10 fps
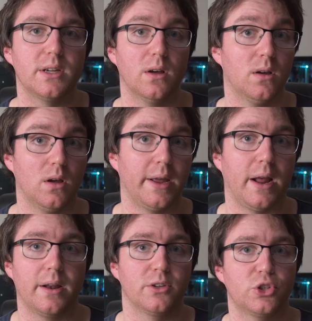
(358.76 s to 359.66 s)
uh, at,
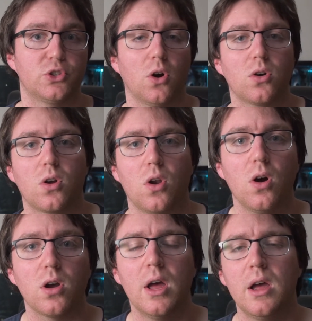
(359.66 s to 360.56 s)
at, a stock
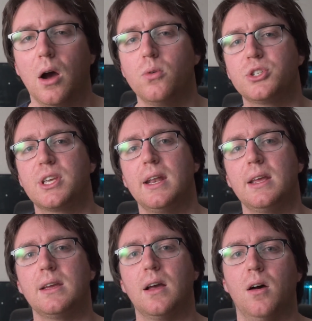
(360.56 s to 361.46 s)
clock, I was
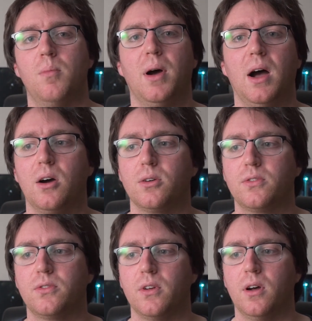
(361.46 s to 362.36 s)
getting
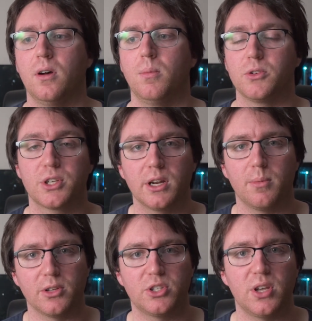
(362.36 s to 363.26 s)
about um, I was getting about